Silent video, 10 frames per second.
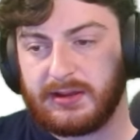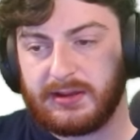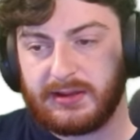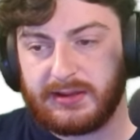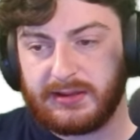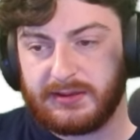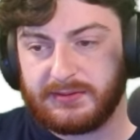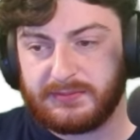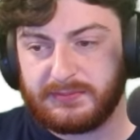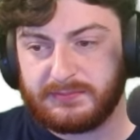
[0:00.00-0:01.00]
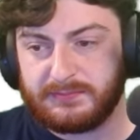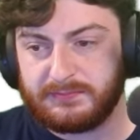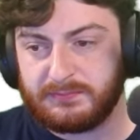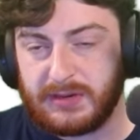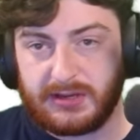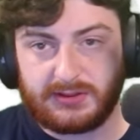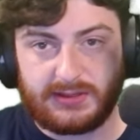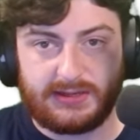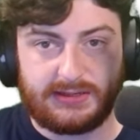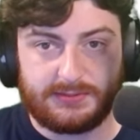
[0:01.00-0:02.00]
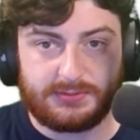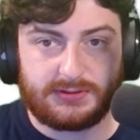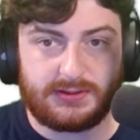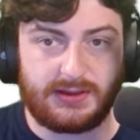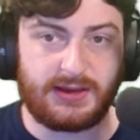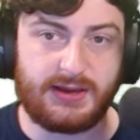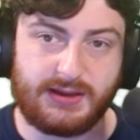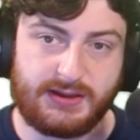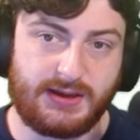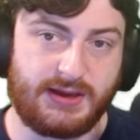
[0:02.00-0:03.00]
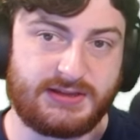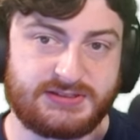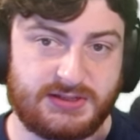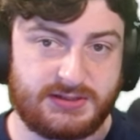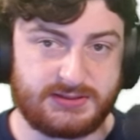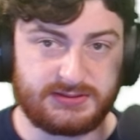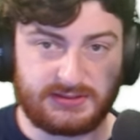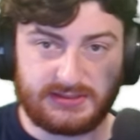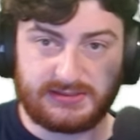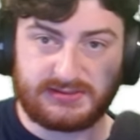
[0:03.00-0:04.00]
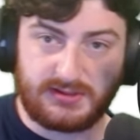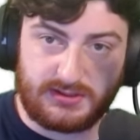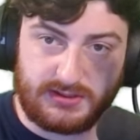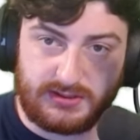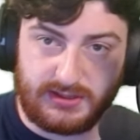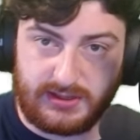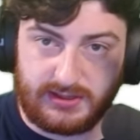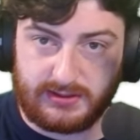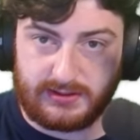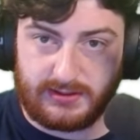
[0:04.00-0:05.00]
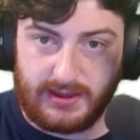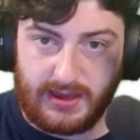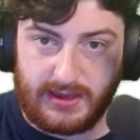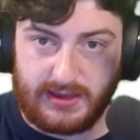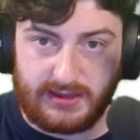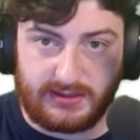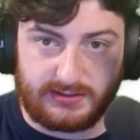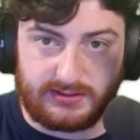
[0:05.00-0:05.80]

uh, model lineup. Uh, I saw this on a